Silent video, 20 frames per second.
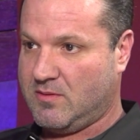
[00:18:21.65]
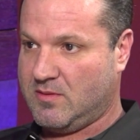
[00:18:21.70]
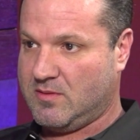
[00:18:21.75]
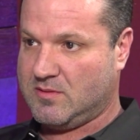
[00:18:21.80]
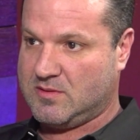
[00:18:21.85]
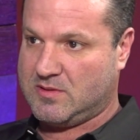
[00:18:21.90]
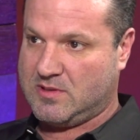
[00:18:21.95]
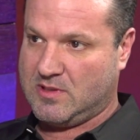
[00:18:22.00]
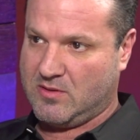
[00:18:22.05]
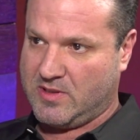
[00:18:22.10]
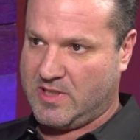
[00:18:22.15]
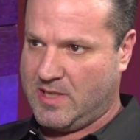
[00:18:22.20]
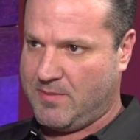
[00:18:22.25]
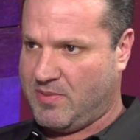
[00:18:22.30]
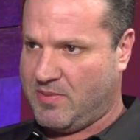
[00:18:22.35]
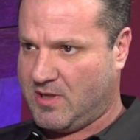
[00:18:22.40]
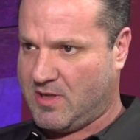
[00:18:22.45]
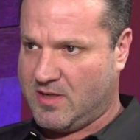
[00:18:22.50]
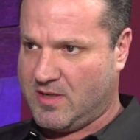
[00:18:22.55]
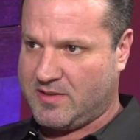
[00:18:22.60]
Still keep in
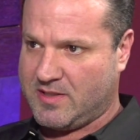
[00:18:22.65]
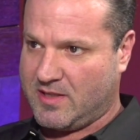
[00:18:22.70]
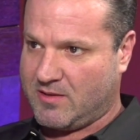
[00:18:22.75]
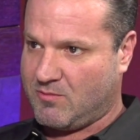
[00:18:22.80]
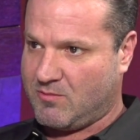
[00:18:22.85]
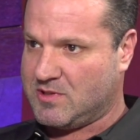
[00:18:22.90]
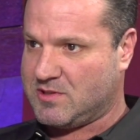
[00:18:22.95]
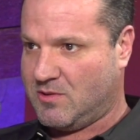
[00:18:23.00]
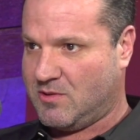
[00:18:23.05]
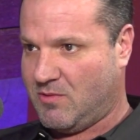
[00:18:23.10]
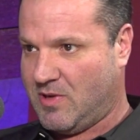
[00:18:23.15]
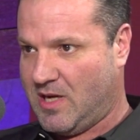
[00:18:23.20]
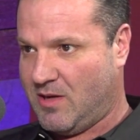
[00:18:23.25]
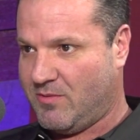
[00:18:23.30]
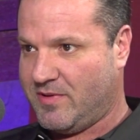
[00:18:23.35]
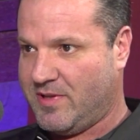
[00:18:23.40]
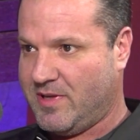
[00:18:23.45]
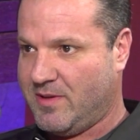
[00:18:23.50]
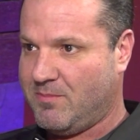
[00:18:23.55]
contact once in a while with them.